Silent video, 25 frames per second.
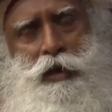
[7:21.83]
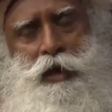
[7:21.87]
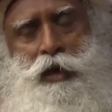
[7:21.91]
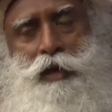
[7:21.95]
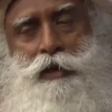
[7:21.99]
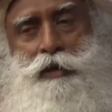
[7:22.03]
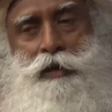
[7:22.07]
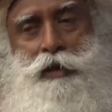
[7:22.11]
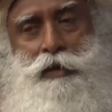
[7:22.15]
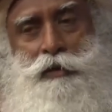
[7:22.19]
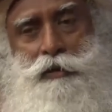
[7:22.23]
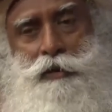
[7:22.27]

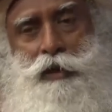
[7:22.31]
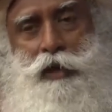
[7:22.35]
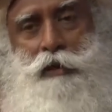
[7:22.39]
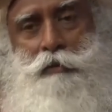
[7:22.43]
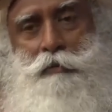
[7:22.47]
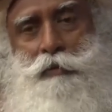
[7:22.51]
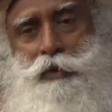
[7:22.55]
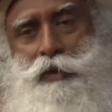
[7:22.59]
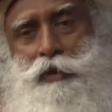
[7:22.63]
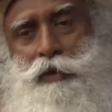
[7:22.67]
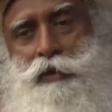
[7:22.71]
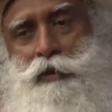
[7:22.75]
And they tell
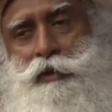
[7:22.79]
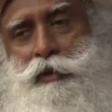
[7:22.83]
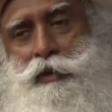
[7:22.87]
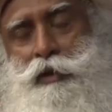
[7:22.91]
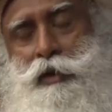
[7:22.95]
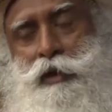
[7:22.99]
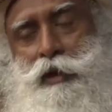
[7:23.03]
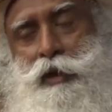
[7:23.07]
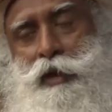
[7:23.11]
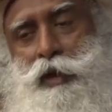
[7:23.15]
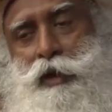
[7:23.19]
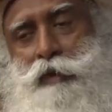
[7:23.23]
me,
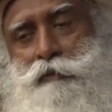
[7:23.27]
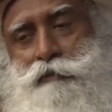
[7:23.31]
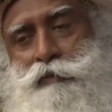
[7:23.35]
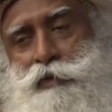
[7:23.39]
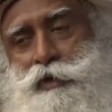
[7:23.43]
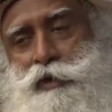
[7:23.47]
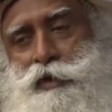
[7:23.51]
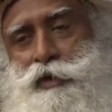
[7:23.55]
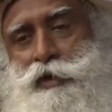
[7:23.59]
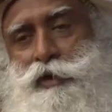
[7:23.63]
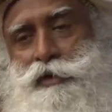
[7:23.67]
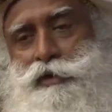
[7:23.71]

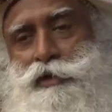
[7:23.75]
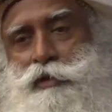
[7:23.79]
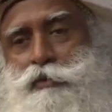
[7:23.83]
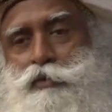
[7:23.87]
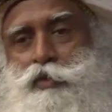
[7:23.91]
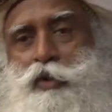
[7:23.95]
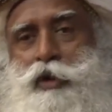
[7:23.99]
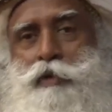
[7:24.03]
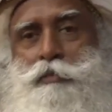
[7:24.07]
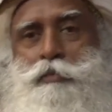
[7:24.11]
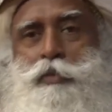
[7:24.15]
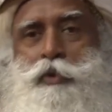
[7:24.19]
every year some
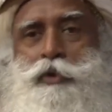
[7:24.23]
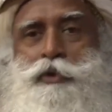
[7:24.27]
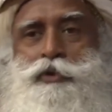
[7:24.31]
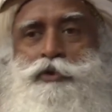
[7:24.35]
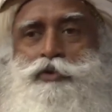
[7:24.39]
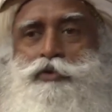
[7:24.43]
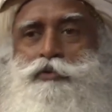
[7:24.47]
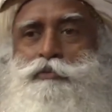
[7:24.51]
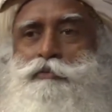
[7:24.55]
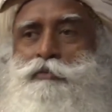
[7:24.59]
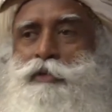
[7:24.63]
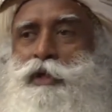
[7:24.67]

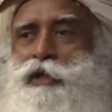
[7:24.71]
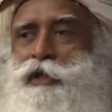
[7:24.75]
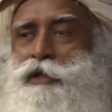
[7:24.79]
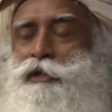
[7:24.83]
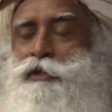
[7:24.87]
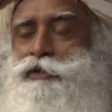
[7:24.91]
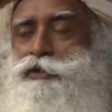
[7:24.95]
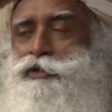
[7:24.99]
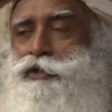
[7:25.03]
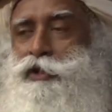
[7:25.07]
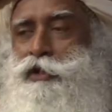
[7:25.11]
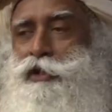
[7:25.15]
1.2
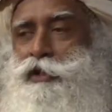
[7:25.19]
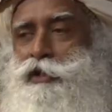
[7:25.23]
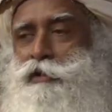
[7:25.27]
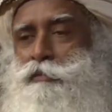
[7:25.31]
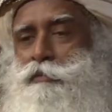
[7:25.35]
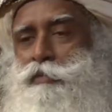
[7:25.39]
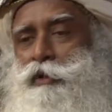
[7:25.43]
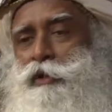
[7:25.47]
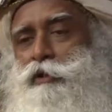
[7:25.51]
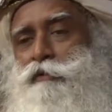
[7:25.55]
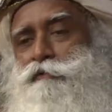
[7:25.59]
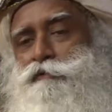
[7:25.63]
million
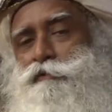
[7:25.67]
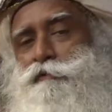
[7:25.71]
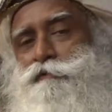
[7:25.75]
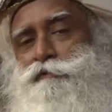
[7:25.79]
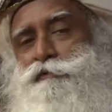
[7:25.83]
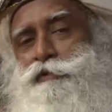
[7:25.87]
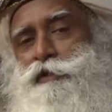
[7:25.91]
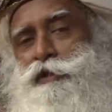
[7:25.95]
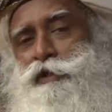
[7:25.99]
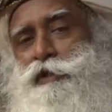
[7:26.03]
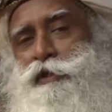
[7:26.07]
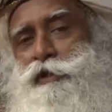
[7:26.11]
children below
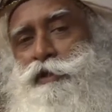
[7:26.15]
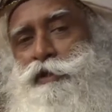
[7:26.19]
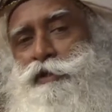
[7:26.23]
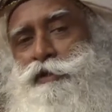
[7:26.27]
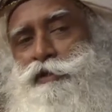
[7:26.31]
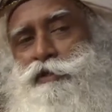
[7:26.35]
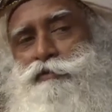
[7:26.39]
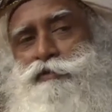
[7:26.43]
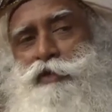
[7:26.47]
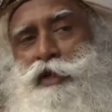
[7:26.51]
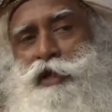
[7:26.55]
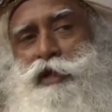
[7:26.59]
15
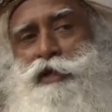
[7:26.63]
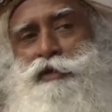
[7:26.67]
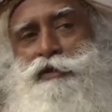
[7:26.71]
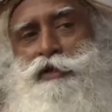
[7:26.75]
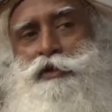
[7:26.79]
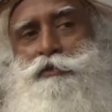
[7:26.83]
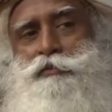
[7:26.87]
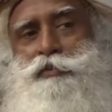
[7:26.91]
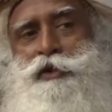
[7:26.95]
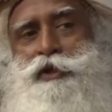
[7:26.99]
years of age are